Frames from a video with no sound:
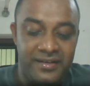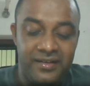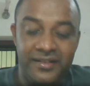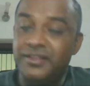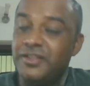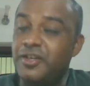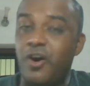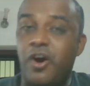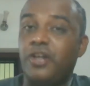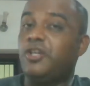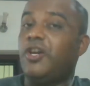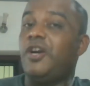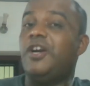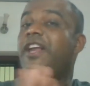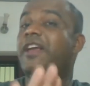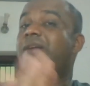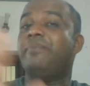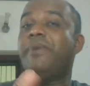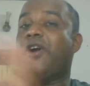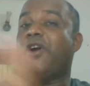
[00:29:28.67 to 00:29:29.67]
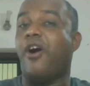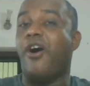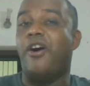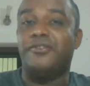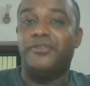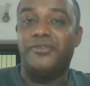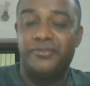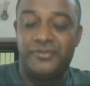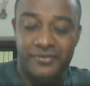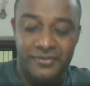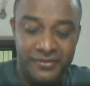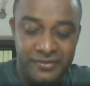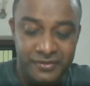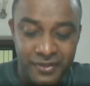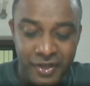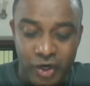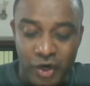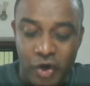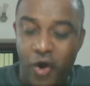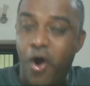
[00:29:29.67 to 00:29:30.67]
Not only because
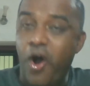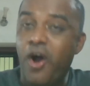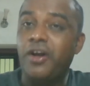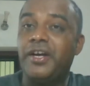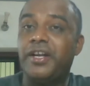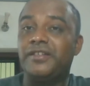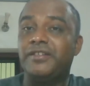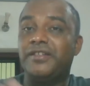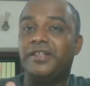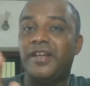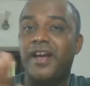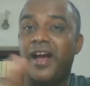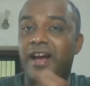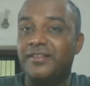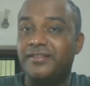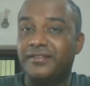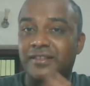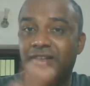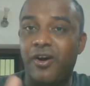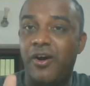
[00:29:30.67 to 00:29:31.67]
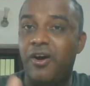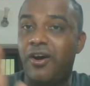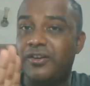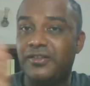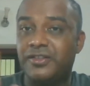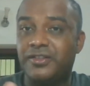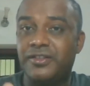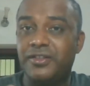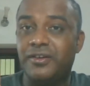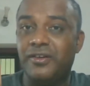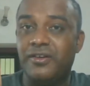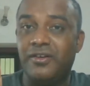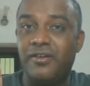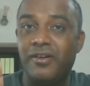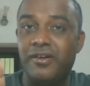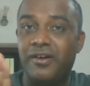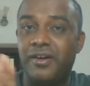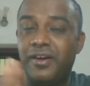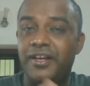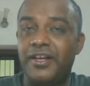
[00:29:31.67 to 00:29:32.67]
the Congress has lost
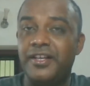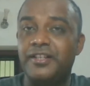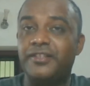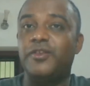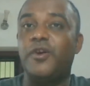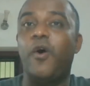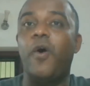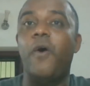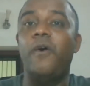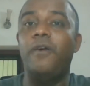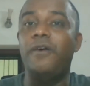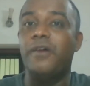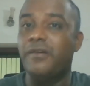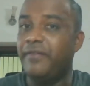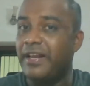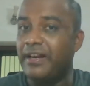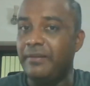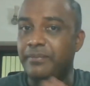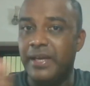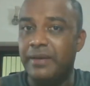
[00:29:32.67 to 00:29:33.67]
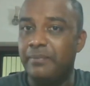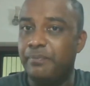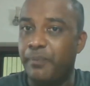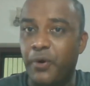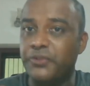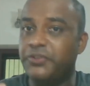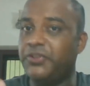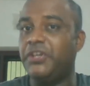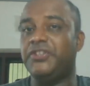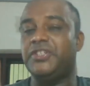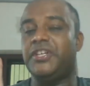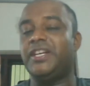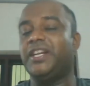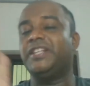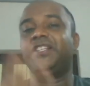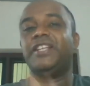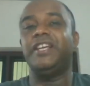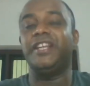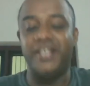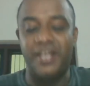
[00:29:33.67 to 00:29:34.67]
its overwhelming position in
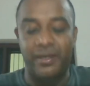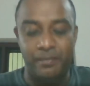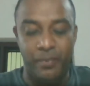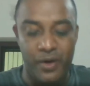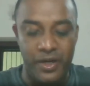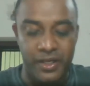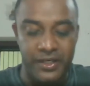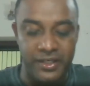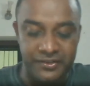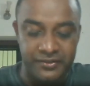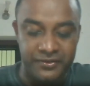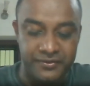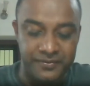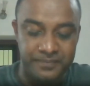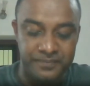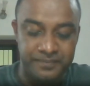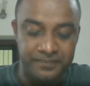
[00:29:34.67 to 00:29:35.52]
the Indian politics,